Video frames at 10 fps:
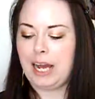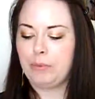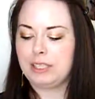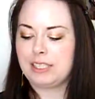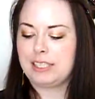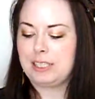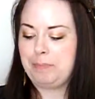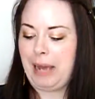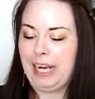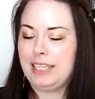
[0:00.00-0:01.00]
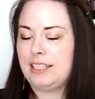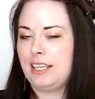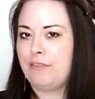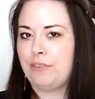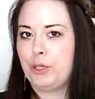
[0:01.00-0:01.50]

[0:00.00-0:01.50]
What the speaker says: I would suspect if